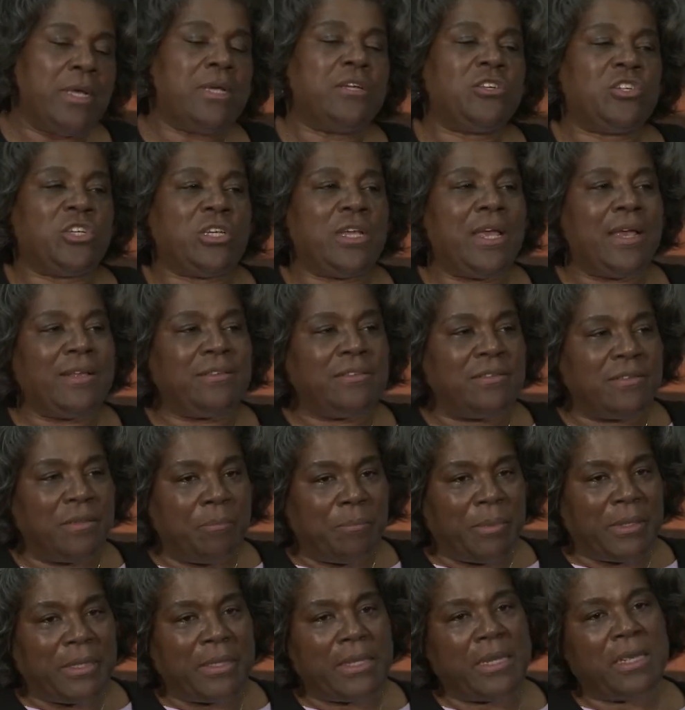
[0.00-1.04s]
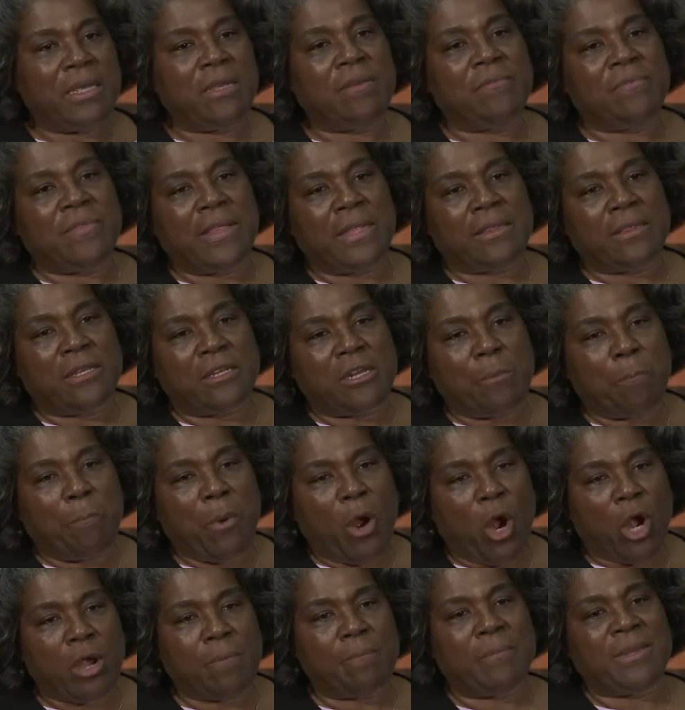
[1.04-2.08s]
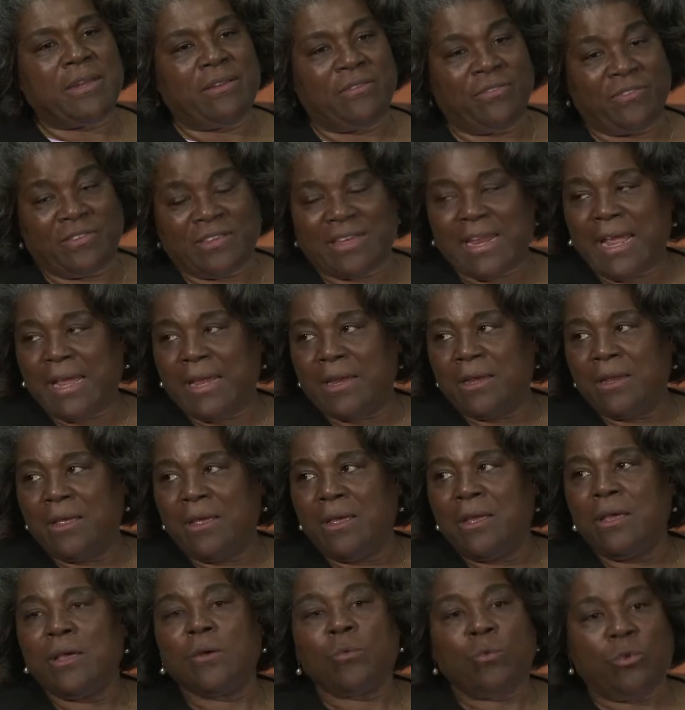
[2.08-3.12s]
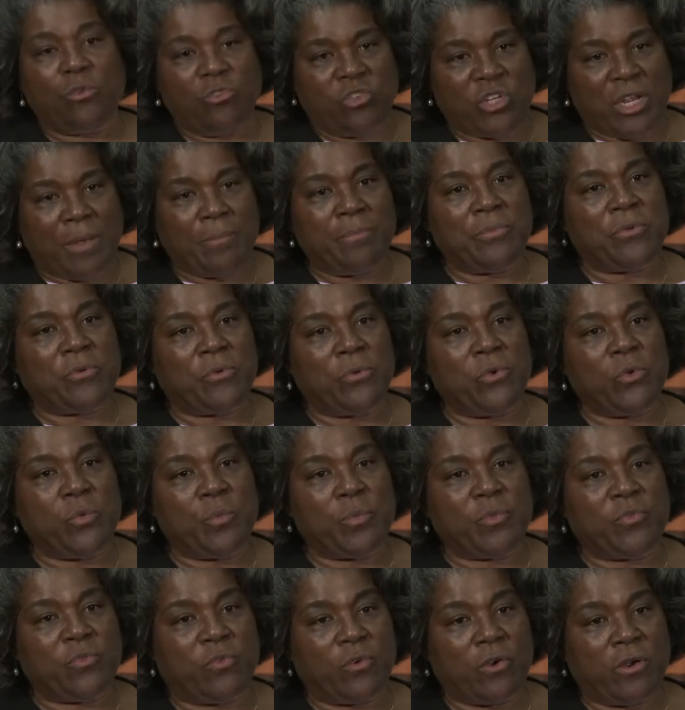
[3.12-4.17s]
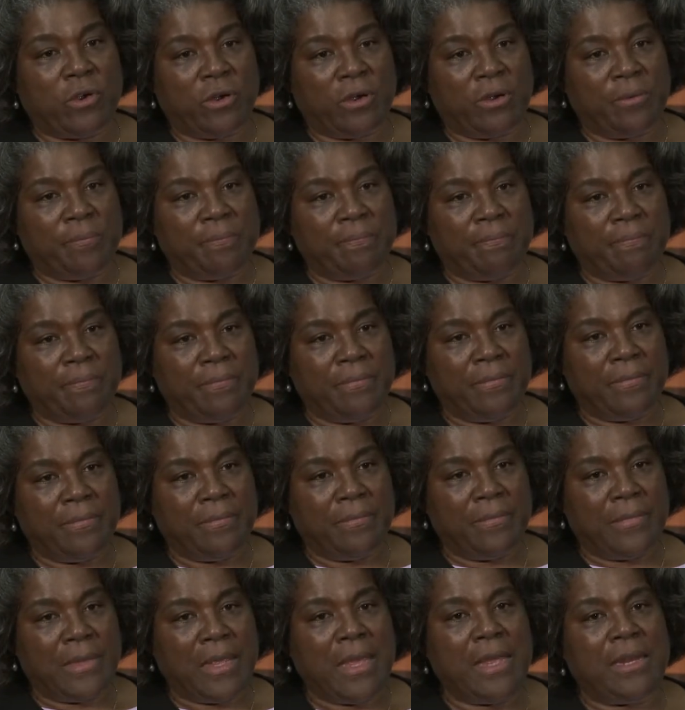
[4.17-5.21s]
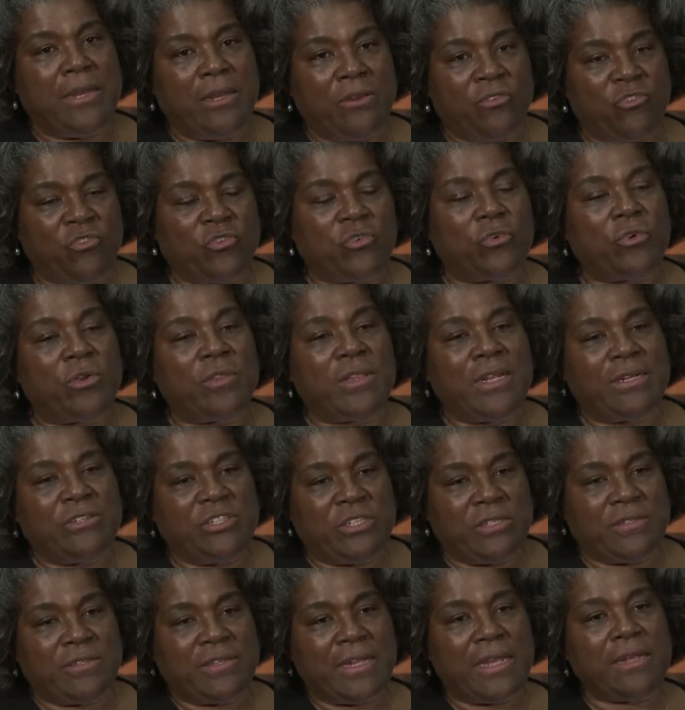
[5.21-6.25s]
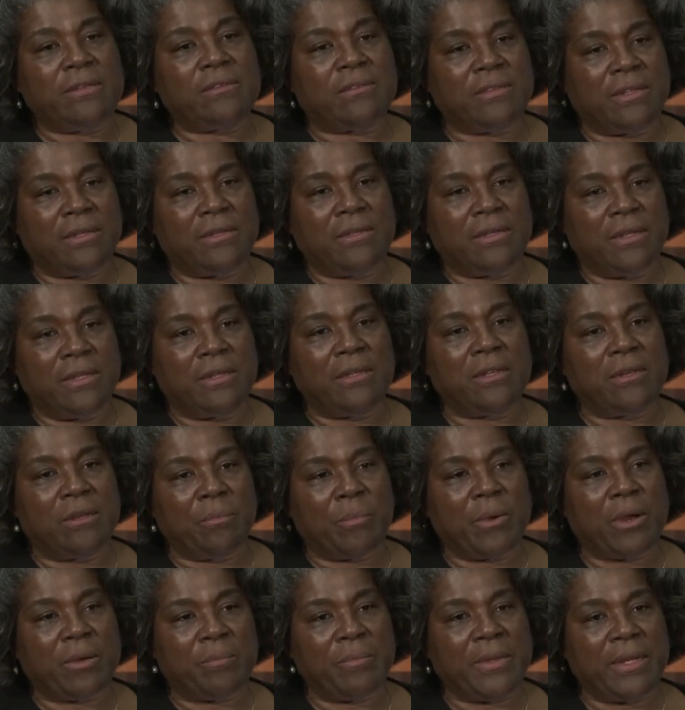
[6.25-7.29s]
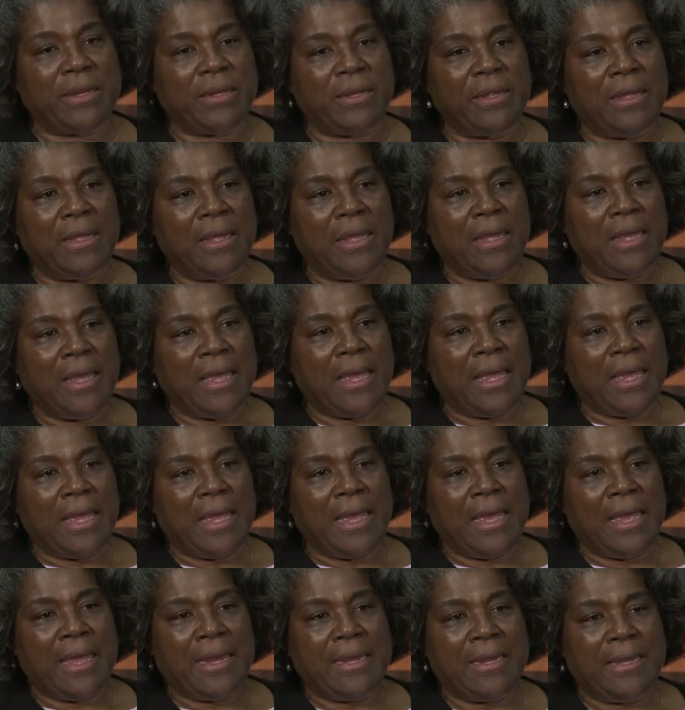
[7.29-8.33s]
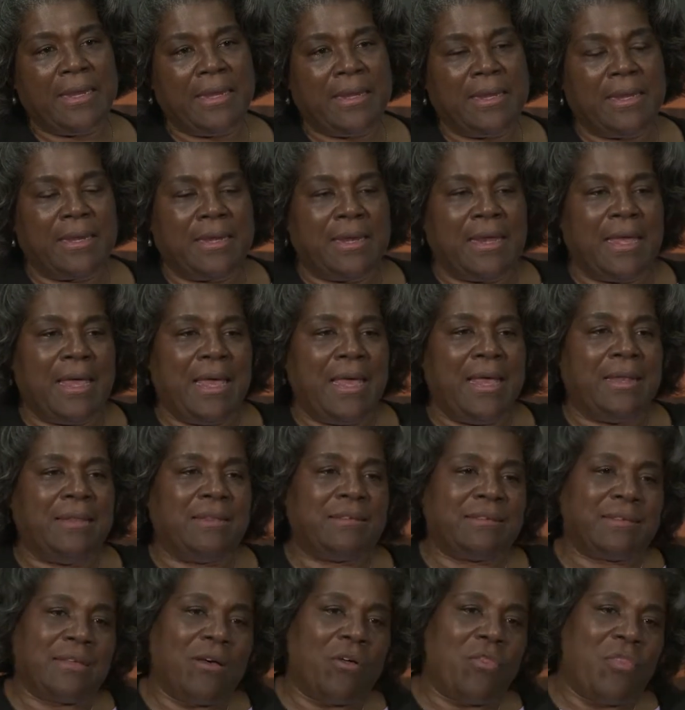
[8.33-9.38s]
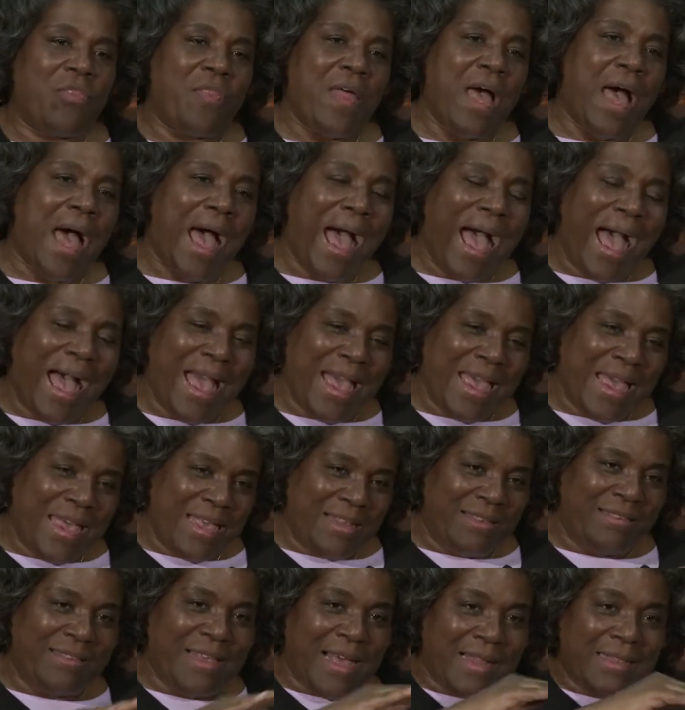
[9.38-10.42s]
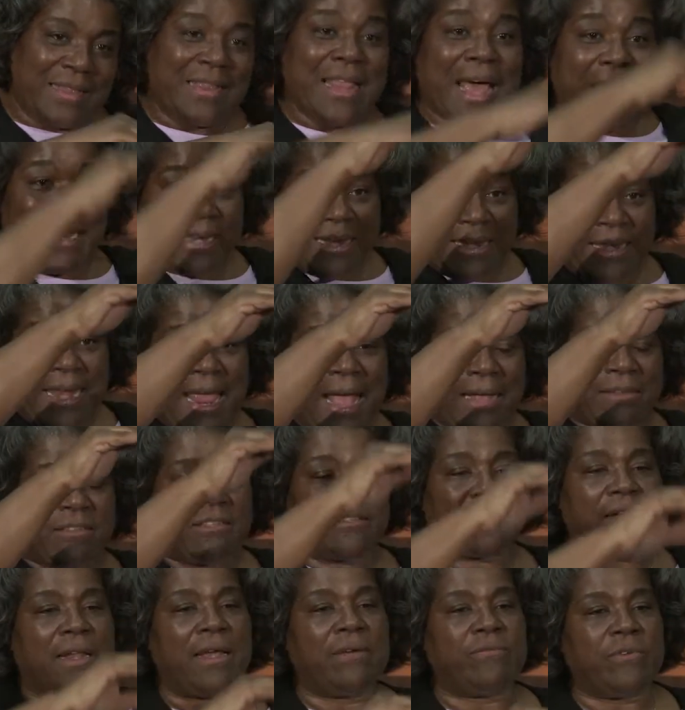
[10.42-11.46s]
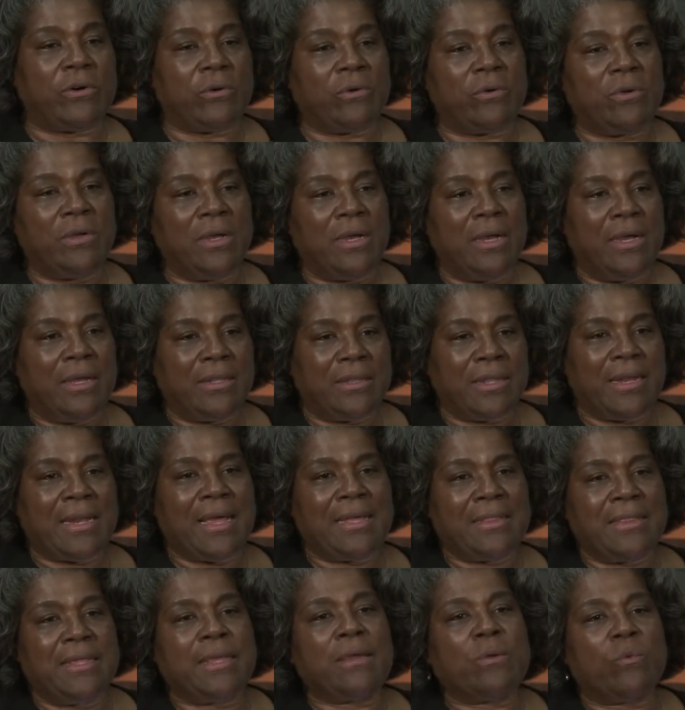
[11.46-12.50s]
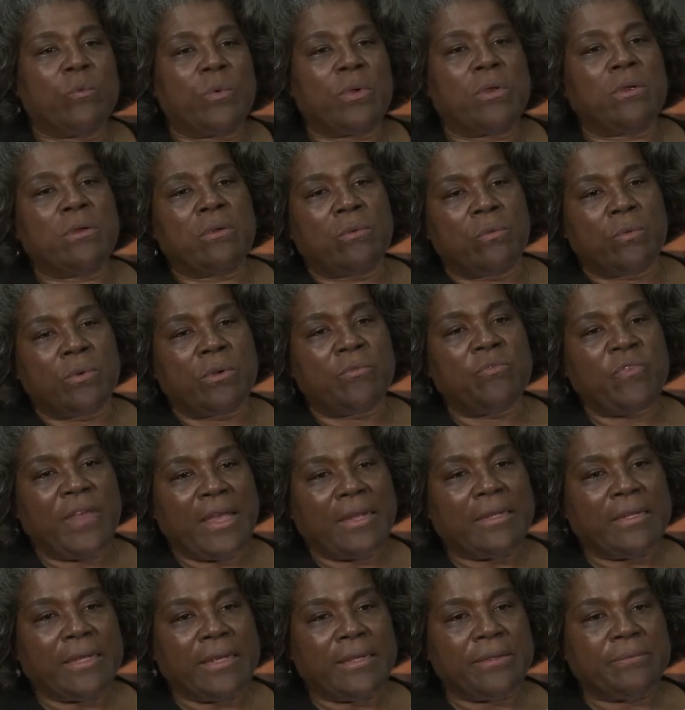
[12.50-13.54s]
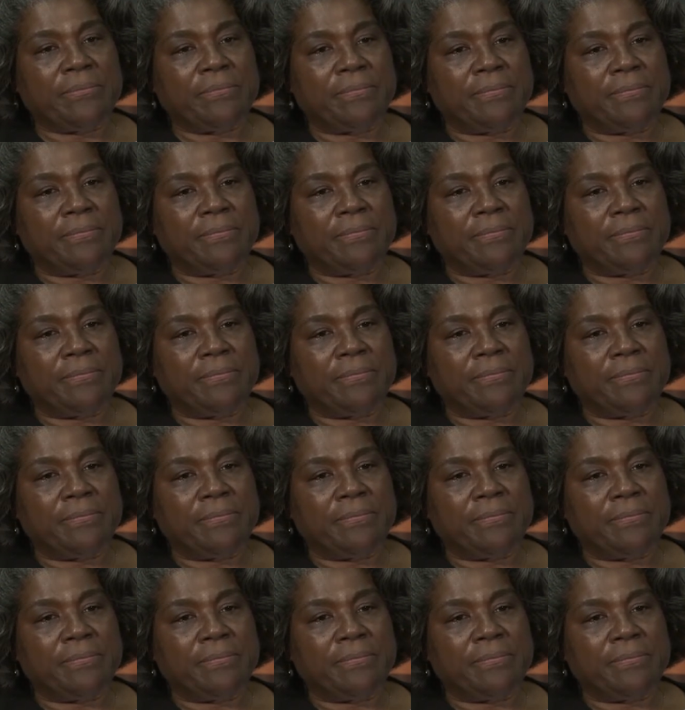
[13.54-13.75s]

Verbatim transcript: She has to believe that the Department of State will jump through hoops for her and ensure that she stays in, in the department. And, and so I, it's at that next level that I think we're, we're failing.